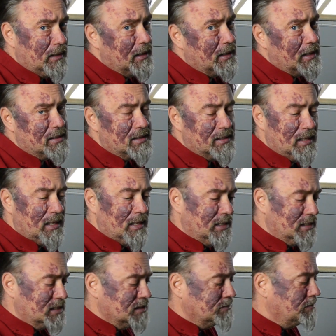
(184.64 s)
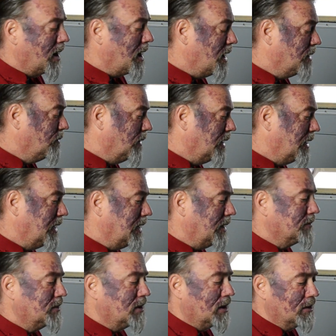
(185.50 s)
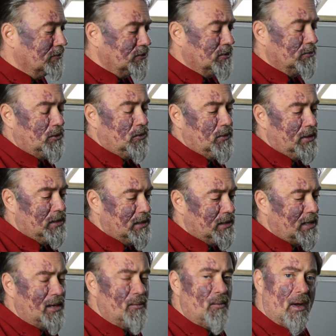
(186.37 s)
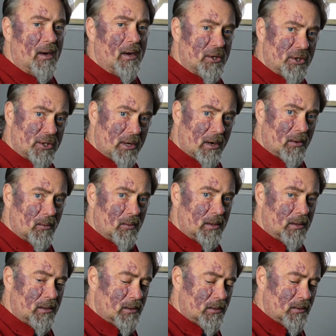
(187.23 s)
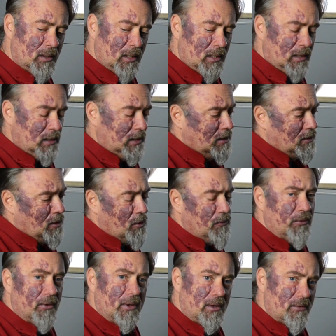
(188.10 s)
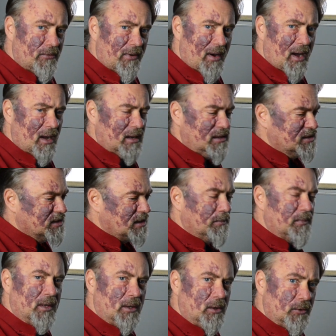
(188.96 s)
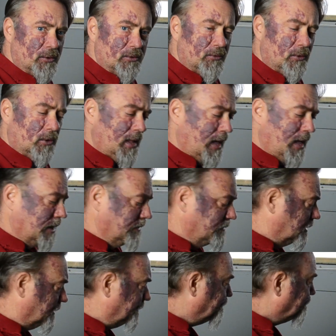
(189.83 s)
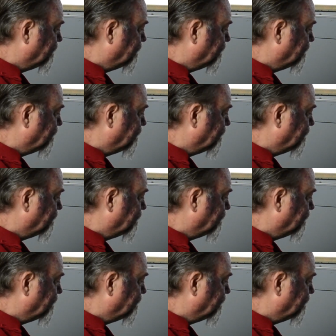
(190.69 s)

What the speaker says: Like I said, it's my way. I'm comfortable with it. I want to share it with you. Hopefully you find something useful out of it.